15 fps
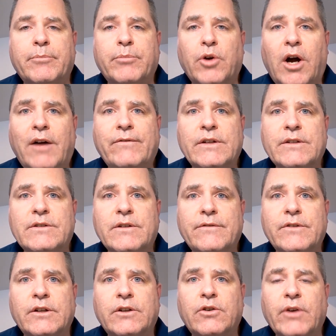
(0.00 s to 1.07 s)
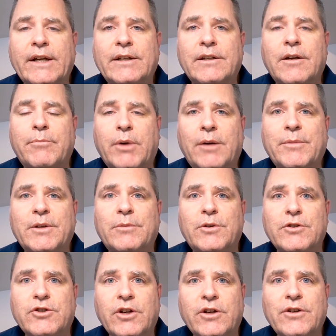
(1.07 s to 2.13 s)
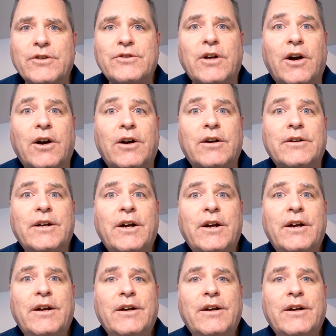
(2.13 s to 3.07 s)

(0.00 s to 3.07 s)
prophets of the great and abominable church are